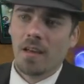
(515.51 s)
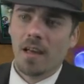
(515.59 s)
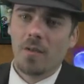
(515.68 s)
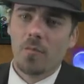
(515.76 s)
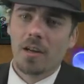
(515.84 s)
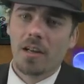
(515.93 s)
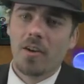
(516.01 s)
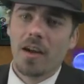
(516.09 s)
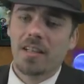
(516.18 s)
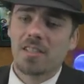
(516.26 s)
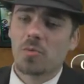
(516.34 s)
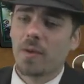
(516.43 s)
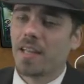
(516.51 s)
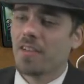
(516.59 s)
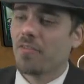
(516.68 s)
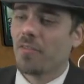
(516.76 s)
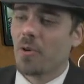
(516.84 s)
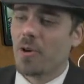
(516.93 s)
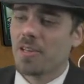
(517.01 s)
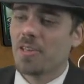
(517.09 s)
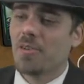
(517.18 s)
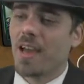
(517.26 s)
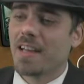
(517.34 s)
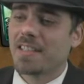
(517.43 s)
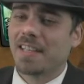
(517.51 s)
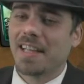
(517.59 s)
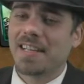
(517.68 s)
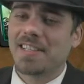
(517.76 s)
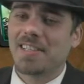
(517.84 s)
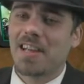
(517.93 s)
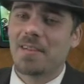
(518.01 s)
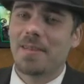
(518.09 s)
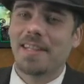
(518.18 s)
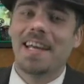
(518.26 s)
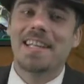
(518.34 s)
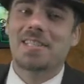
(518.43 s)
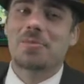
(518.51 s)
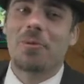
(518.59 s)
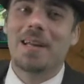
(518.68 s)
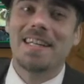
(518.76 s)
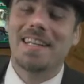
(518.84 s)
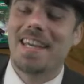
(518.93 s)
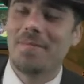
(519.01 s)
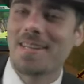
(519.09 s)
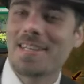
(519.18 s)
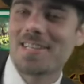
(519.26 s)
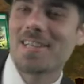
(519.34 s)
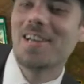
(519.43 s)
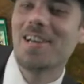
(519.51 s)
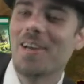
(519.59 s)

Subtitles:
And we're going to go ahead and swing in for, you guessed it, ladies and gentlemen, that's 20 damage.